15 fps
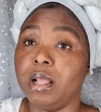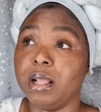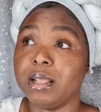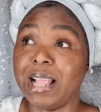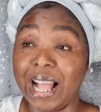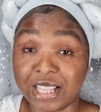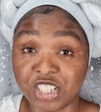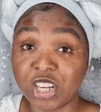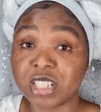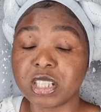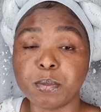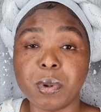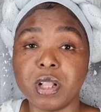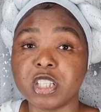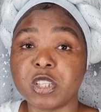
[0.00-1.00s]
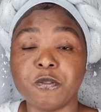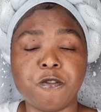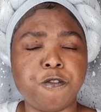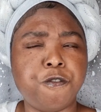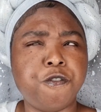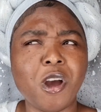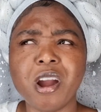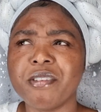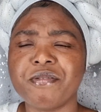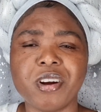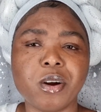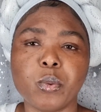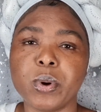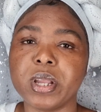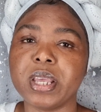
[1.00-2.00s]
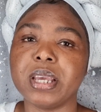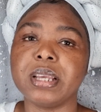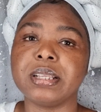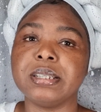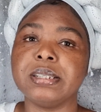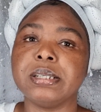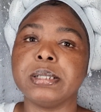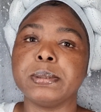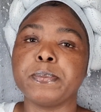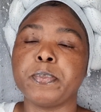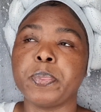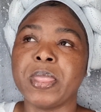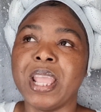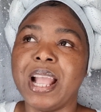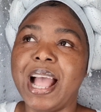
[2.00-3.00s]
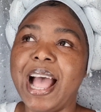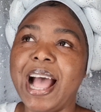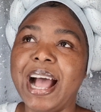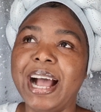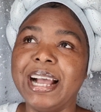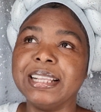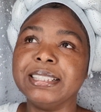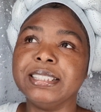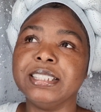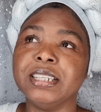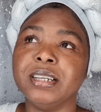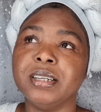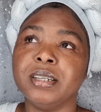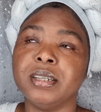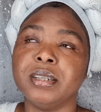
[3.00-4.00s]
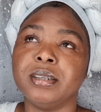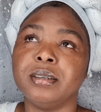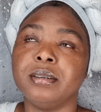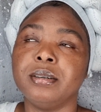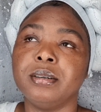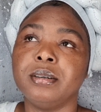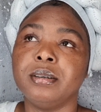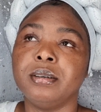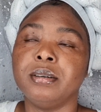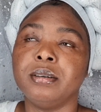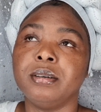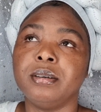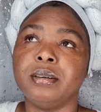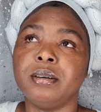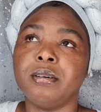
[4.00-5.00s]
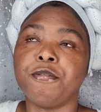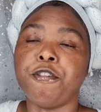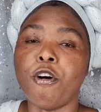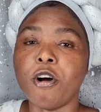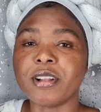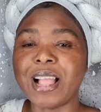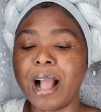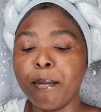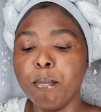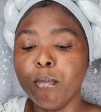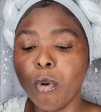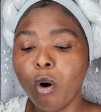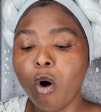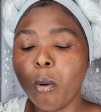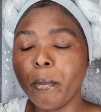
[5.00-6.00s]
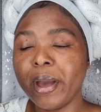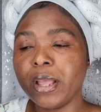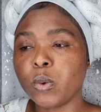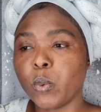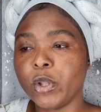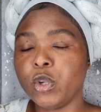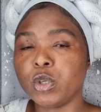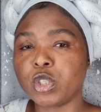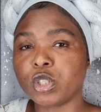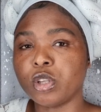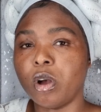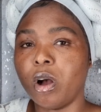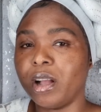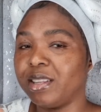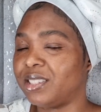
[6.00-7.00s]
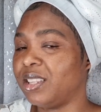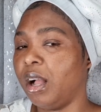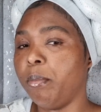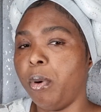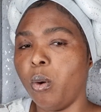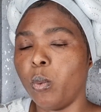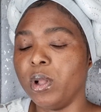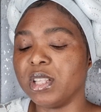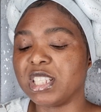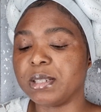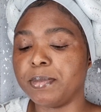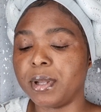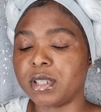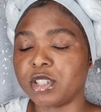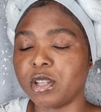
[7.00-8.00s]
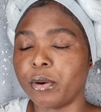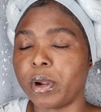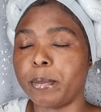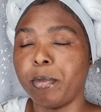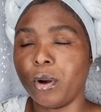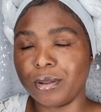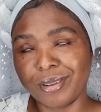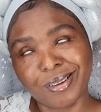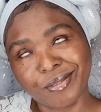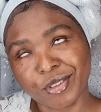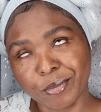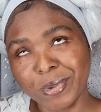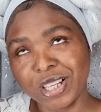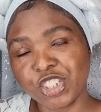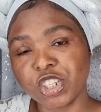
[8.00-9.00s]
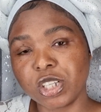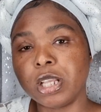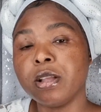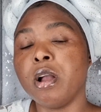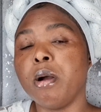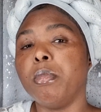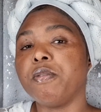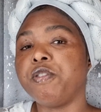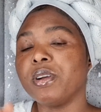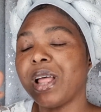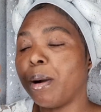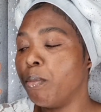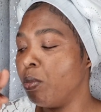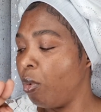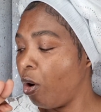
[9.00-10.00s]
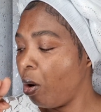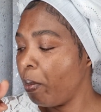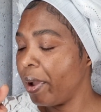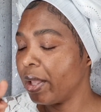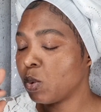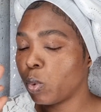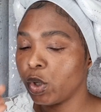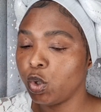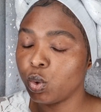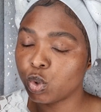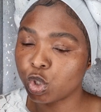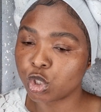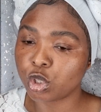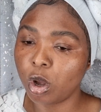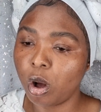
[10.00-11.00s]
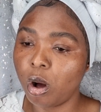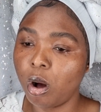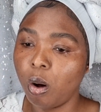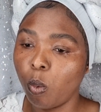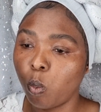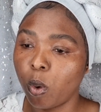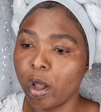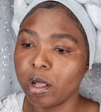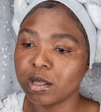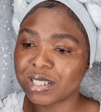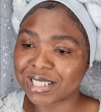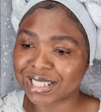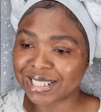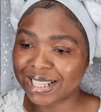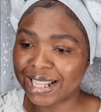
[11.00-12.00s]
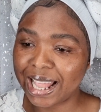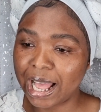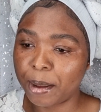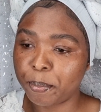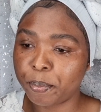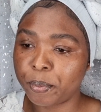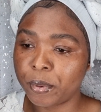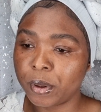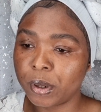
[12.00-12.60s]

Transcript: That Jezebel is very, very wicked. And for that moment when you saw it's not about Will Smith, sorry, but I don't have to mention it. But for that moment when you saw Will slap